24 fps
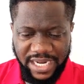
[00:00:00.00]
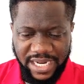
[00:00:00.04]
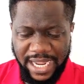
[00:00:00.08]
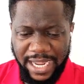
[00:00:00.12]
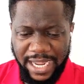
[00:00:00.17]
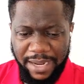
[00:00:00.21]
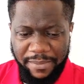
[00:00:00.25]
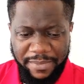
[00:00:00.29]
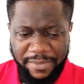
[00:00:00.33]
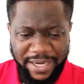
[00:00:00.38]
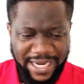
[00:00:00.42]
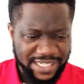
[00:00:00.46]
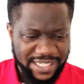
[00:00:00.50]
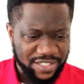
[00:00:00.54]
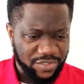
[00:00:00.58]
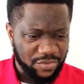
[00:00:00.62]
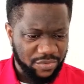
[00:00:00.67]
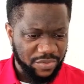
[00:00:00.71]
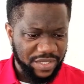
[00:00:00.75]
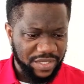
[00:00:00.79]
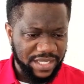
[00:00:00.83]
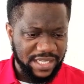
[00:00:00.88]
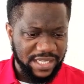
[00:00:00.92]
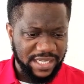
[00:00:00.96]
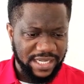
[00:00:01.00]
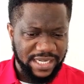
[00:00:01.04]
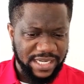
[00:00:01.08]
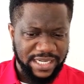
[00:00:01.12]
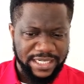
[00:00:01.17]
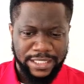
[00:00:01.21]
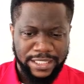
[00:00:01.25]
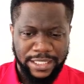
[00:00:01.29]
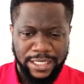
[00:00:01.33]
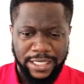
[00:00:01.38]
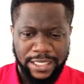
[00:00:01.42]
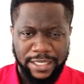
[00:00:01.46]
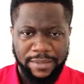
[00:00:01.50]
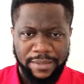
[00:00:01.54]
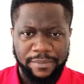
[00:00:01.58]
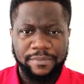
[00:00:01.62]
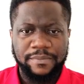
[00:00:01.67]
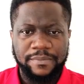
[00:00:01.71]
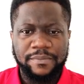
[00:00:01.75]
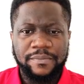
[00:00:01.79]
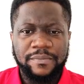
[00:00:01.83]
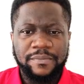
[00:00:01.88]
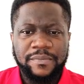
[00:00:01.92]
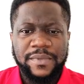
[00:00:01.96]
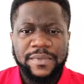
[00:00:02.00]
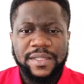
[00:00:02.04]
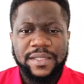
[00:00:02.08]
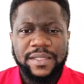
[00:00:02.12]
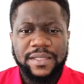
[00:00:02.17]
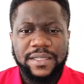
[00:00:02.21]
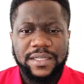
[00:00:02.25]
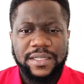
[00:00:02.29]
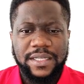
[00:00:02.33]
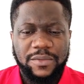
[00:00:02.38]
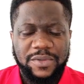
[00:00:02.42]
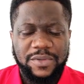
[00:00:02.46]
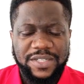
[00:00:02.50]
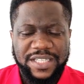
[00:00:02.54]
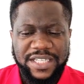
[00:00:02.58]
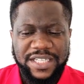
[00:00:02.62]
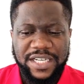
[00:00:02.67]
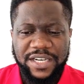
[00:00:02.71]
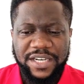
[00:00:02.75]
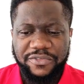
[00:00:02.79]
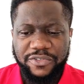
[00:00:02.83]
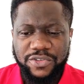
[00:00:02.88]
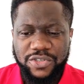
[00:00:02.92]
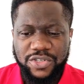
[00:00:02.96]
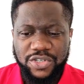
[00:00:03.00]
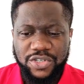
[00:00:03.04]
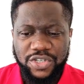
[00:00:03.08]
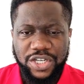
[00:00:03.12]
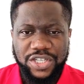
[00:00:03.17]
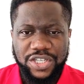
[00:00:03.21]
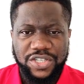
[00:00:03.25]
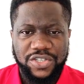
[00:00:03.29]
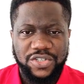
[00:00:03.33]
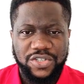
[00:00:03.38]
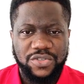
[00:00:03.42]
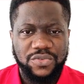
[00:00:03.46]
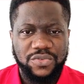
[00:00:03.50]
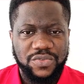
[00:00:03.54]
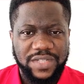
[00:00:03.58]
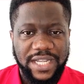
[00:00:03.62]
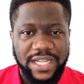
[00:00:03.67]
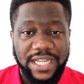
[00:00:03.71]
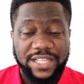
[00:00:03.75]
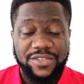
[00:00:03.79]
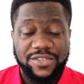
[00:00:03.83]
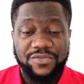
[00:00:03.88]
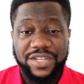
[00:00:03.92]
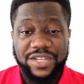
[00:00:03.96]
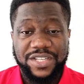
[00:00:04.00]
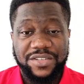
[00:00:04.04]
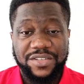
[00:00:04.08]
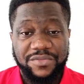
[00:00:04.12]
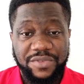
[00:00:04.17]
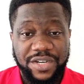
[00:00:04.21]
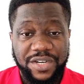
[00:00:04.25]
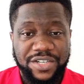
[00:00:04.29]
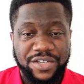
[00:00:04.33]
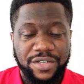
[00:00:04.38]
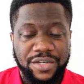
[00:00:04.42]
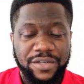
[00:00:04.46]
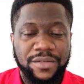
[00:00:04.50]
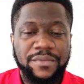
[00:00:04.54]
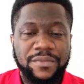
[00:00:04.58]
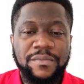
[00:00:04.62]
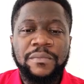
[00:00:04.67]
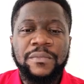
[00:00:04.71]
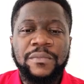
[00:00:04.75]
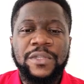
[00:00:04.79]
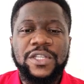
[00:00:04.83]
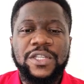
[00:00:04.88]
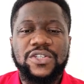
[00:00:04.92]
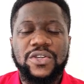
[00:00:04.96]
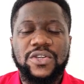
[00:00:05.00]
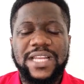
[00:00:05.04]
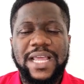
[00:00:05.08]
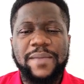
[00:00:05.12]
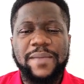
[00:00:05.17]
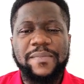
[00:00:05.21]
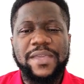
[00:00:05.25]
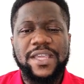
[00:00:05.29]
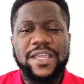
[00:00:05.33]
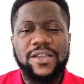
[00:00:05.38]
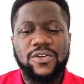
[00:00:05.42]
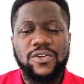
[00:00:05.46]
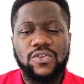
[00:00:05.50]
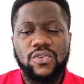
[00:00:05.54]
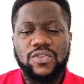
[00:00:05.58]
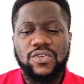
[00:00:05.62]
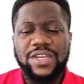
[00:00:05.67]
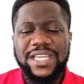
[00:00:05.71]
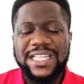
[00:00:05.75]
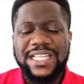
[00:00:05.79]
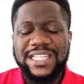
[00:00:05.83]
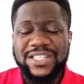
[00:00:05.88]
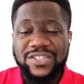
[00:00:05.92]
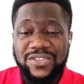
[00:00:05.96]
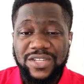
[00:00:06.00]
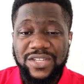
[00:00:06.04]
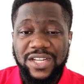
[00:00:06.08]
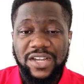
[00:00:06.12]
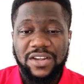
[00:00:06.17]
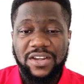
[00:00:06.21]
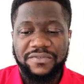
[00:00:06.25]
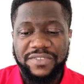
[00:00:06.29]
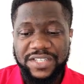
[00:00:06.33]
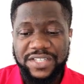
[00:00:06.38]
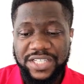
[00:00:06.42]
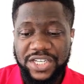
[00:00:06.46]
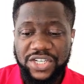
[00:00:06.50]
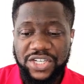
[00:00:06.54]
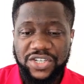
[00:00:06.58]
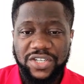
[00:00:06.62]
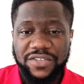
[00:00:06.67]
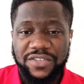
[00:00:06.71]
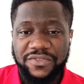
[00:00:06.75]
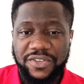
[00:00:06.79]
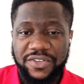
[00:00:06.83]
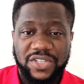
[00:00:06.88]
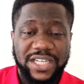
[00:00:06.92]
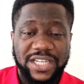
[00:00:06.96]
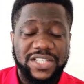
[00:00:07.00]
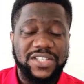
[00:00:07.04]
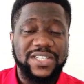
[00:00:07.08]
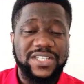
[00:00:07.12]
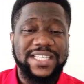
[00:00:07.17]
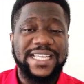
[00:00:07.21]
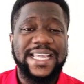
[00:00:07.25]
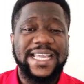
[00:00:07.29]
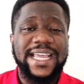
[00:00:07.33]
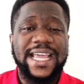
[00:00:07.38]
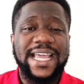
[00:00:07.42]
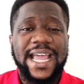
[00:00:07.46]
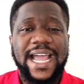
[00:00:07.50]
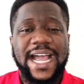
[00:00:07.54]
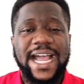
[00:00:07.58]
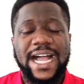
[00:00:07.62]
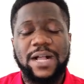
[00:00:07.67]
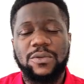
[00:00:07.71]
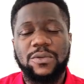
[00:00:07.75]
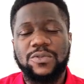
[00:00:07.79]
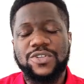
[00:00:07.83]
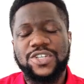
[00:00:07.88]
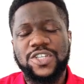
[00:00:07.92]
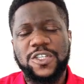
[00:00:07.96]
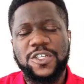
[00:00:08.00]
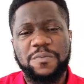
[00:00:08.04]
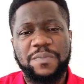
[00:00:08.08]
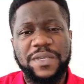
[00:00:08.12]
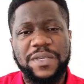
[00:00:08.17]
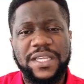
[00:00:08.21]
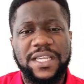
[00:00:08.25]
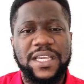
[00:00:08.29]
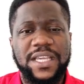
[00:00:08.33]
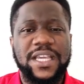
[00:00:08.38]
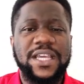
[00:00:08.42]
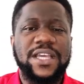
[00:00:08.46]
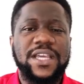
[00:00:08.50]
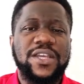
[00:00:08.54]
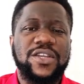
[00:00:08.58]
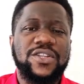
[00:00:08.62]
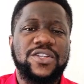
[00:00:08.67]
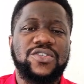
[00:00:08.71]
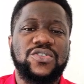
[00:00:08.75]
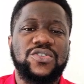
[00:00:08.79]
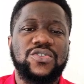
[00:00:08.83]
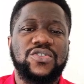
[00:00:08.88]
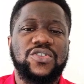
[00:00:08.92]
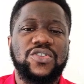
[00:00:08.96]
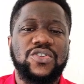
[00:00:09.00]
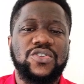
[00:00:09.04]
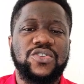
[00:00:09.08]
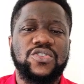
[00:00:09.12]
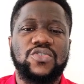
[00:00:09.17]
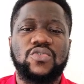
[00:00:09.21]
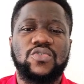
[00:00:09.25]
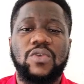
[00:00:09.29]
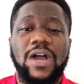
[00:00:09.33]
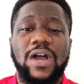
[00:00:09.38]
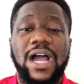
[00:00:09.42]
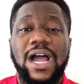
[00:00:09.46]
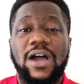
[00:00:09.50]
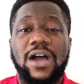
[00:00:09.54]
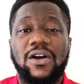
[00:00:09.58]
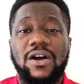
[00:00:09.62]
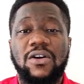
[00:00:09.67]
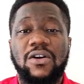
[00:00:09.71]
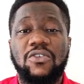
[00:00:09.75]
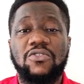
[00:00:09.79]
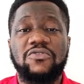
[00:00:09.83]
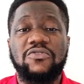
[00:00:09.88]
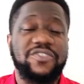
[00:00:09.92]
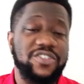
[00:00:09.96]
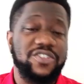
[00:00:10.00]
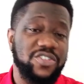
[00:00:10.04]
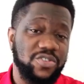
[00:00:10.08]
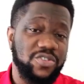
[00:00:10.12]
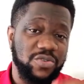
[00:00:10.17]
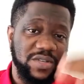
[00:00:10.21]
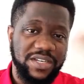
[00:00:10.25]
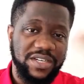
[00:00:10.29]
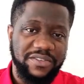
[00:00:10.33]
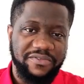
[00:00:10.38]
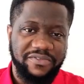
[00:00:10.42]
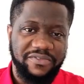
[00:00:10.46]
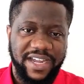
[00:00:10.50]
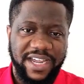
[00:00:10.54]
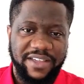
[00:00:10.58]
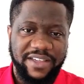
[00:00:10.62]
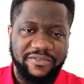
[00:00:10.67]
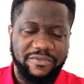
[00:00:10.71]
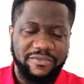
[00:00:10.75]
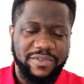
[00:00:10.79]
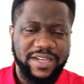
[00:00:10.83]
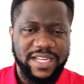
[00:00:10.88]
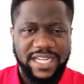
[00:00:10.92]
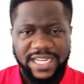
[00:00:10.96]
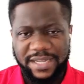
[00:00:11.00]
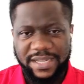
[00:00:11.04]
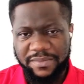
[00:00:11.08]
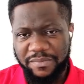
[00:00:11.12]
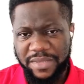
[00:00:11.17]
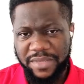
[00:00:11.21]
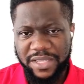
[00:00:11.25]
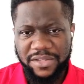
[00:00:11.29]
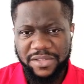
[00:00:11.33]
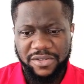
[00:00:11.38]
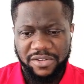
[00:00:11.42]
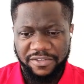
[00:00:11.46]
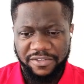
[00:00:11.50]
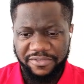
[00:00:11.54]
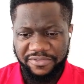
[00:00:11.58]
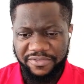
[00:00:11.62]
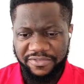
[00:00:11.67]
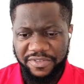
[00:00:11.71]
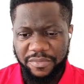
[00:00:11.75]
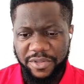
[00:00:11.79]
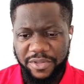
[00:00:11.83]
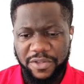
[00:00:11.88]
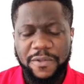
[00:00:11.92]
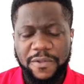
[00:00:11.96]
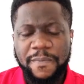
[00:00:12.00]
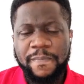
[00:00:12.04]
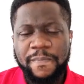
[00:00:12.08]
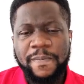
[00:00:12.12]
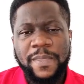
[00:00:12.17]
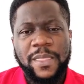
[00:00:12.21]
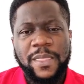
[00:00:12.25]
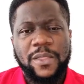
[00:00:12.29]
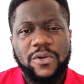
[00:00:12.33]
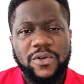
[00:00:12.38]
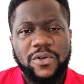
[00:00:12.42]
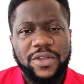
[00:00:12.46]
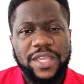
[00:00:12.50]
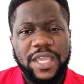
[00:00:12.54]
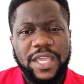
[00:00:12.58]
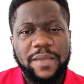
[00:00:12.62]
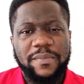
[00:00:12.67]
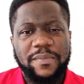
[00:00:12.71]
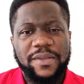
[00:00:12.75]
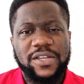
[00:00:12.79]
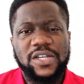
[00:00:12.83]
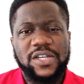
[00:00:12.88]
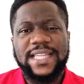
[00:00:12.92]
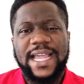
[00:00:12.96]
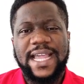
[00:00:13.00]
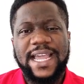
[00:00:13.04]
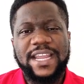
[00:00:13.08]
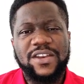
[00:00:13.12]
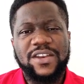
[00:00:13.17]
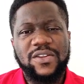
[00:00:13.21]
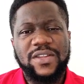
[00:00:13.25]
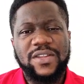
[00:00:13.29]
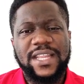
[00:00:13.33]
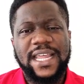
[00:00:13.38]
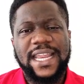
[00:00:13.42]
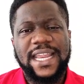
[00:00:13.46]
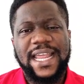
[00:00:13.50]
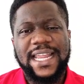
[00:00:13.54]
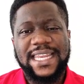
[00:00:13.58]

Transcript: um, last week and um, it was needful to just do that reiteration. So let me go into the conversations for today. Today, I will speak to those who are over 25, whether male or female, okay? Because I know that